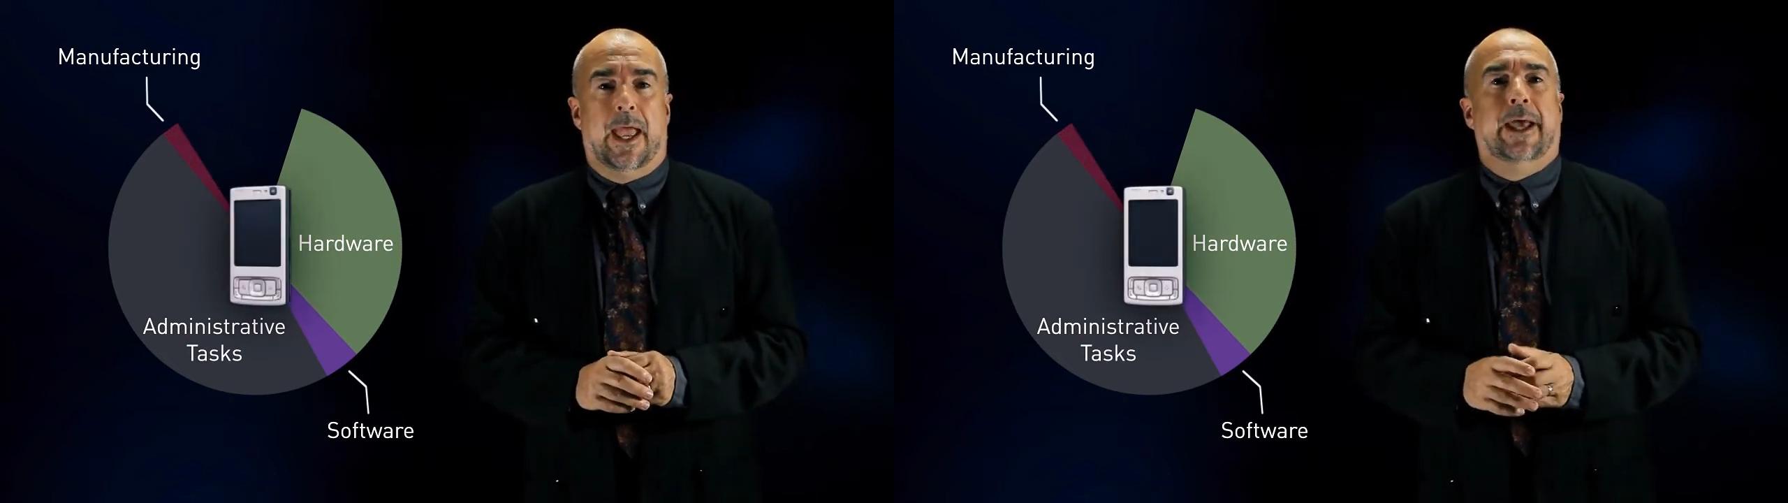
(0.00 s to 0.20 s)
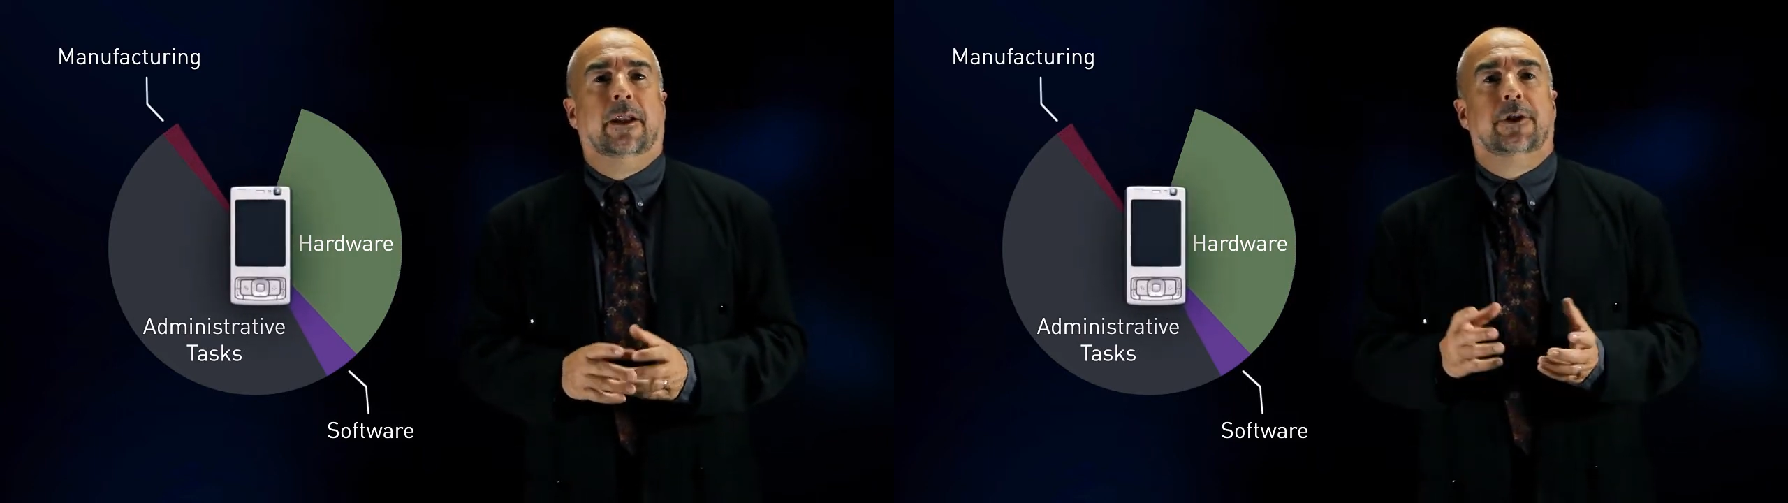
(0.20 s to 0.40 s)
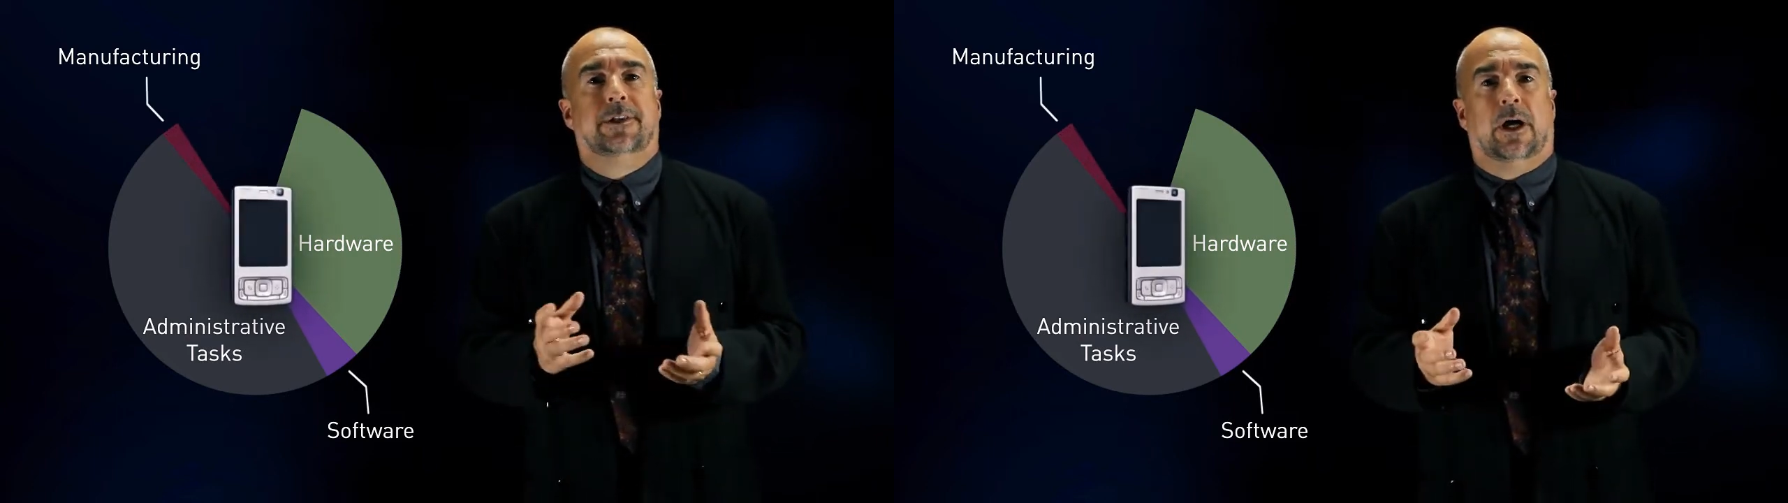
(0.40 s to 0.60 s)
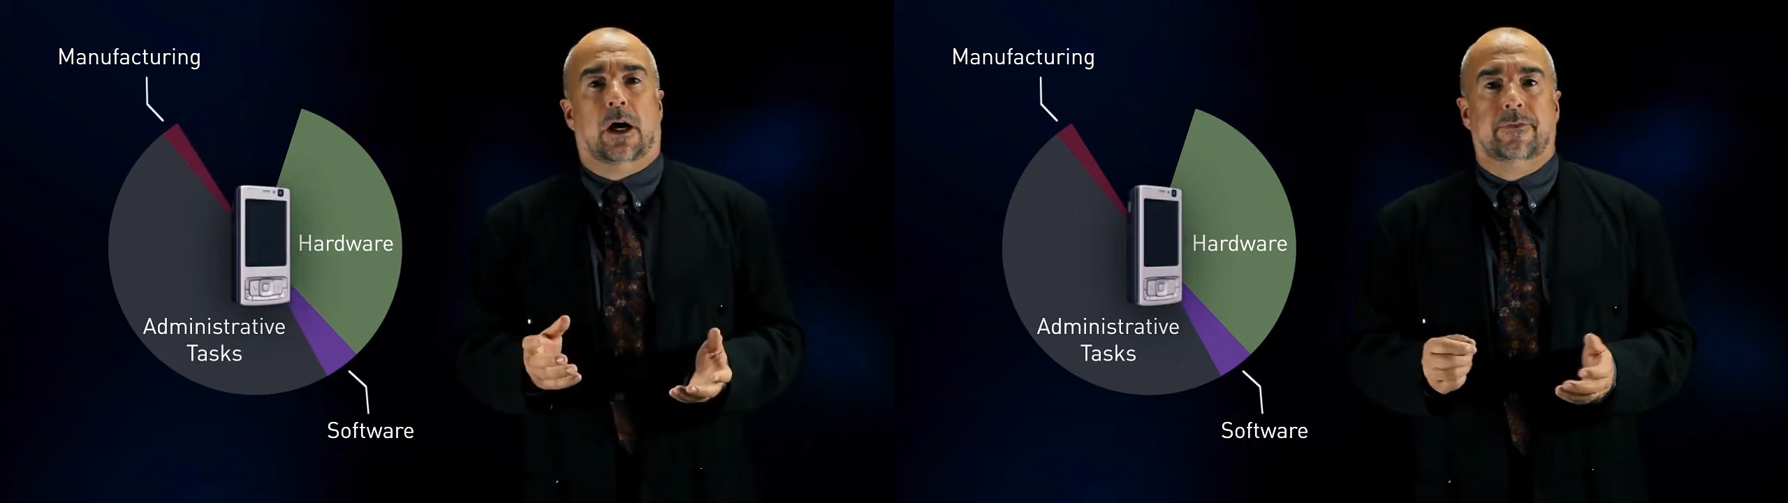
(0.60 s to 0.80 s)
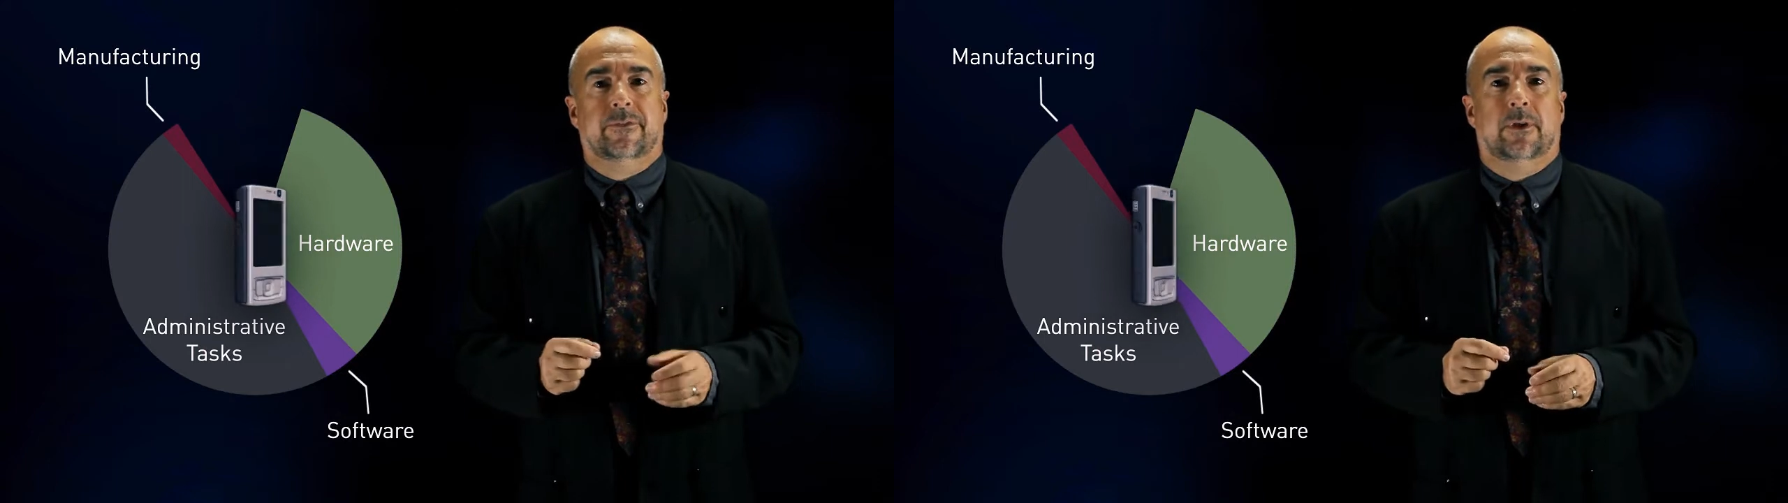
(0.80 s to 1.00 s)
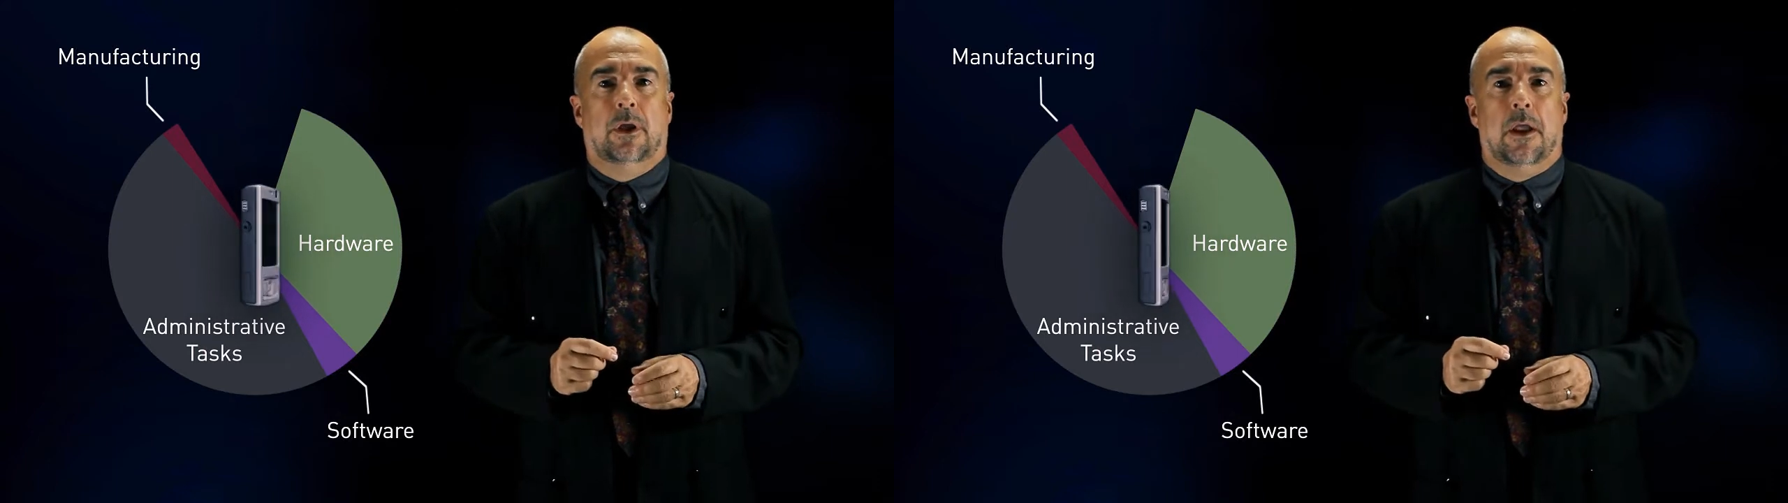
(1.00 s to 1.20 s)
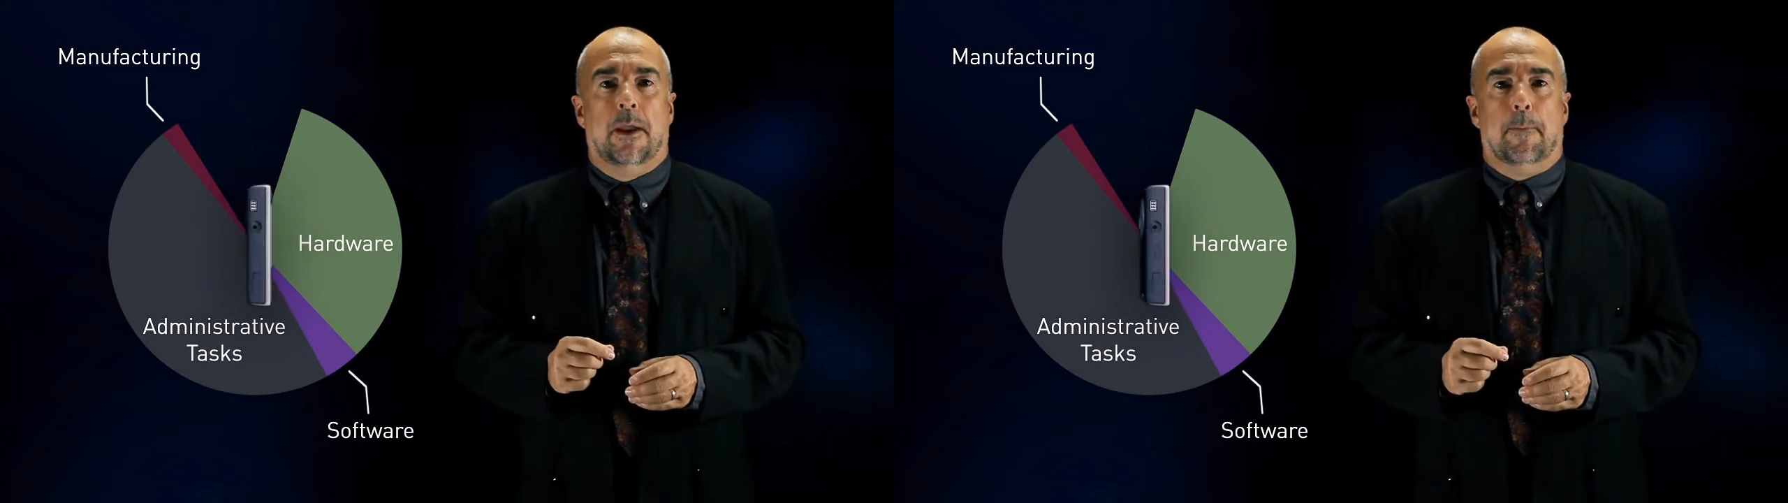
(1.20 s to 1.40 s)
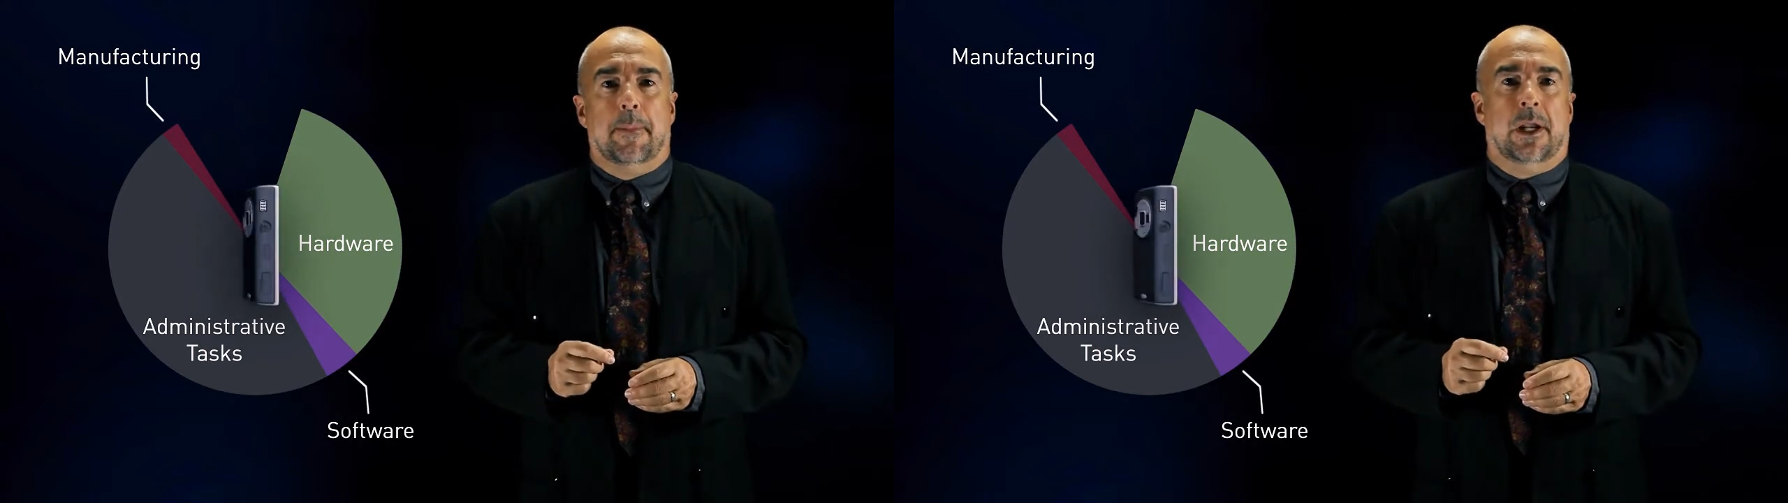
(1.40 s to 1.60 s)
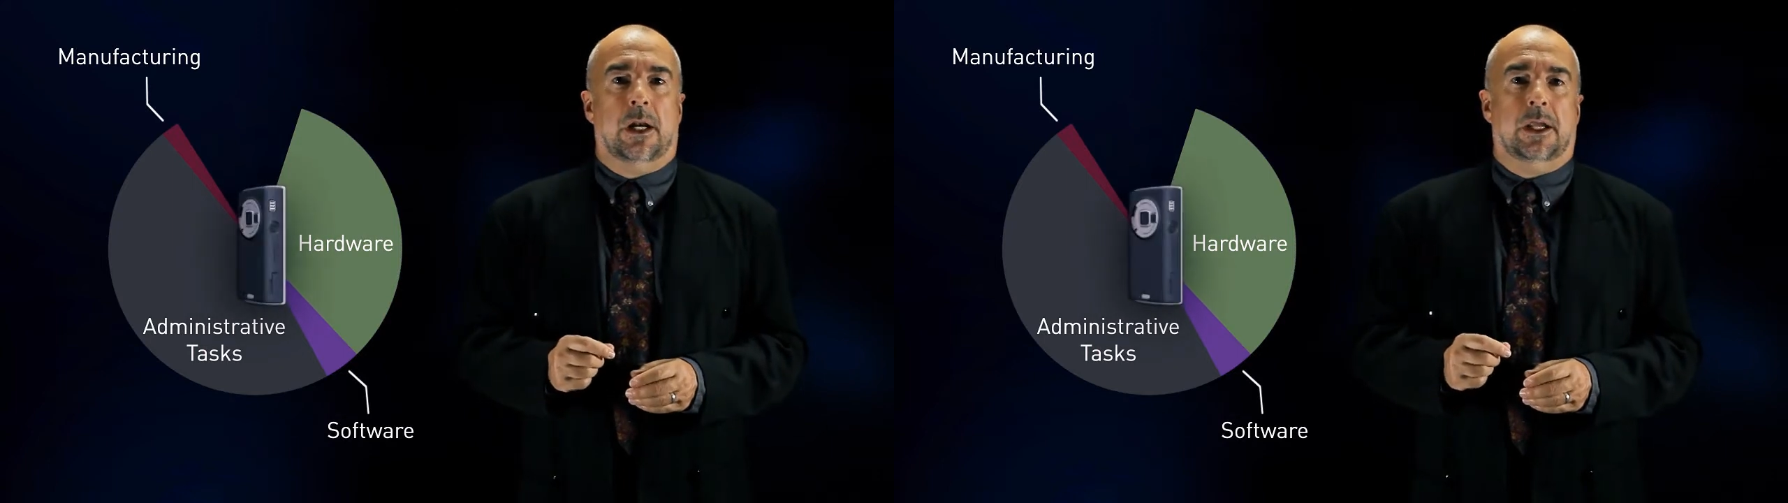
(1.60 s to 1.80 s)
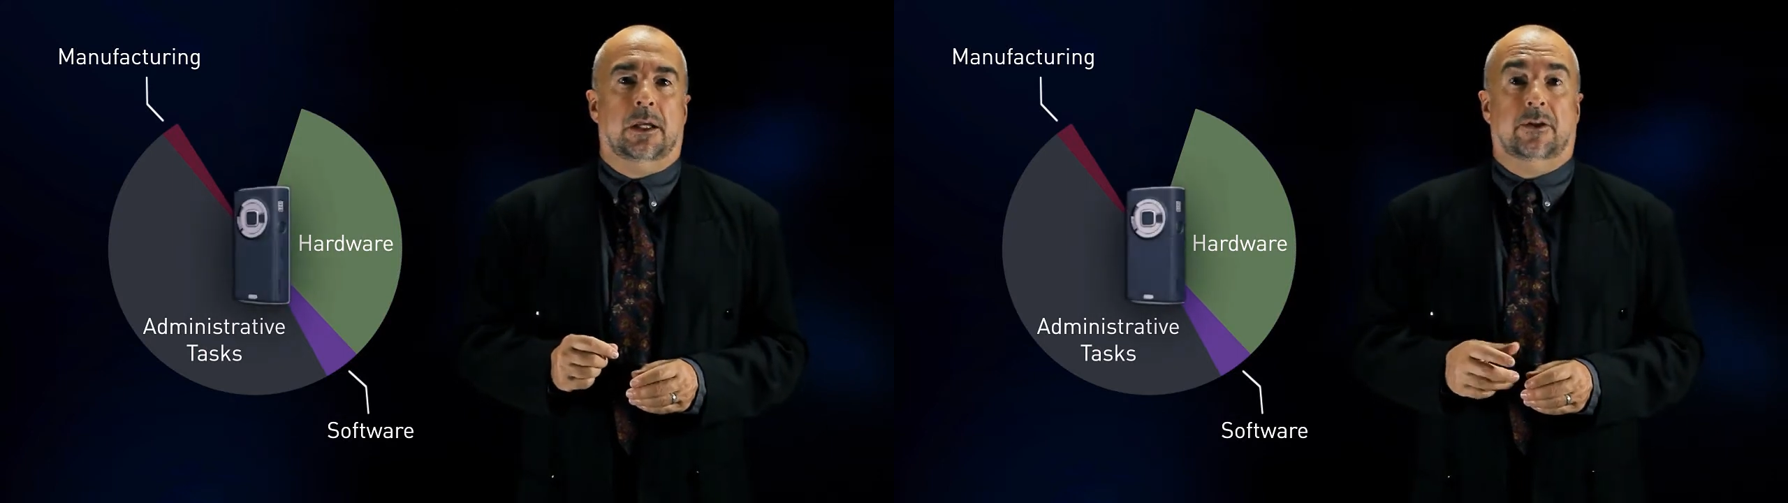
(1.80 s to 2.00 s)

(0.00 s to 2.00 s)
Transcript: And other tasks, mainly